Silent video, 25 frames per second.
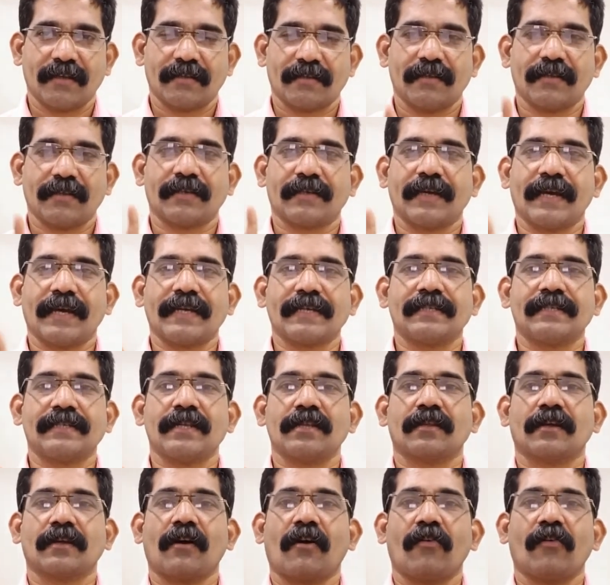the cash
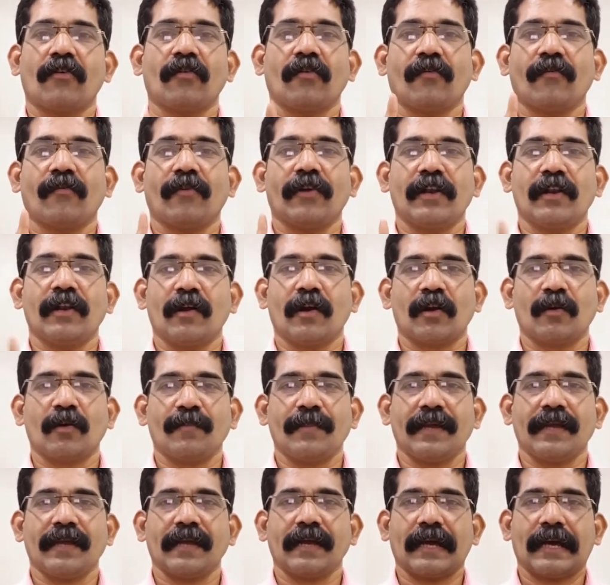discount will not
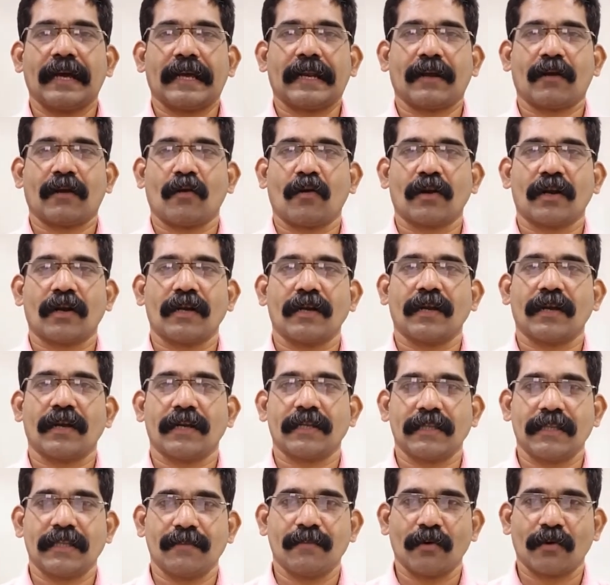be recorded in
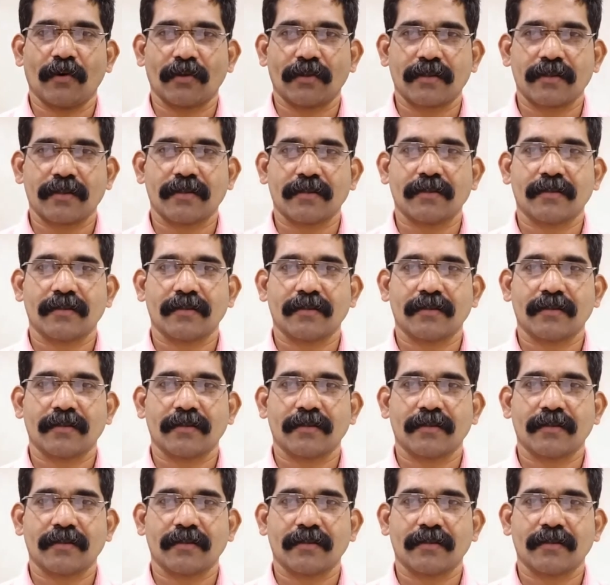the books,